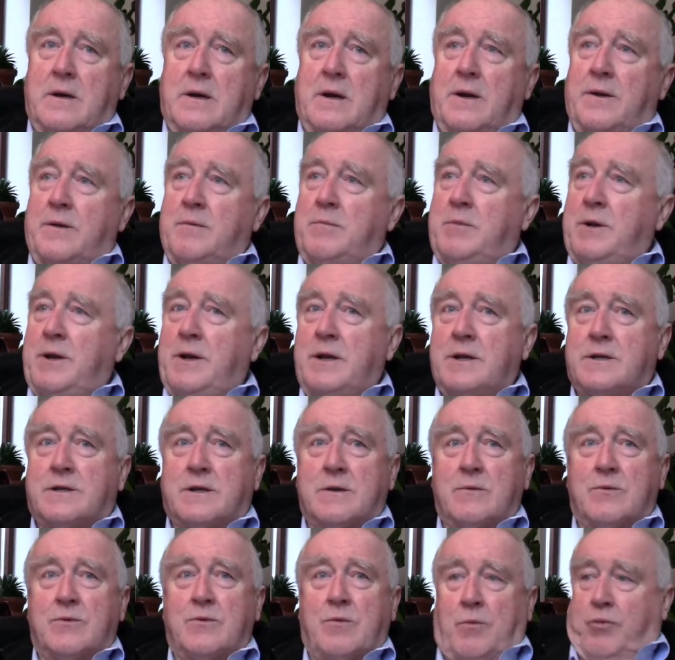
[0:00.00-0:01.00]
and the
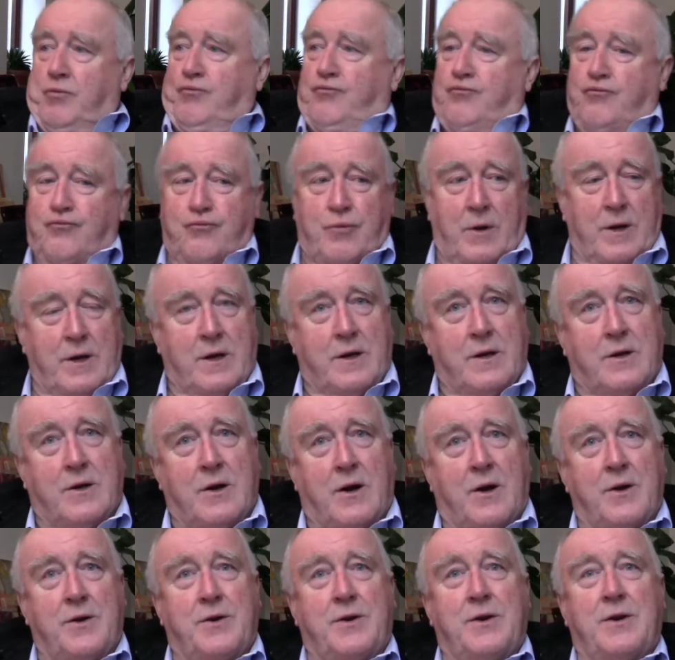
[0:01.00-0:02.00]
minister would, oh my
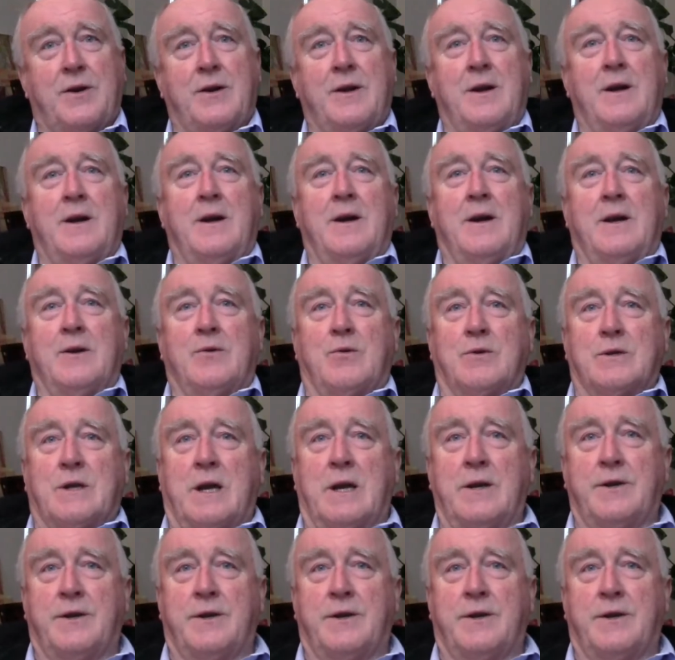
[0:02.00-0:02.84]
God, it was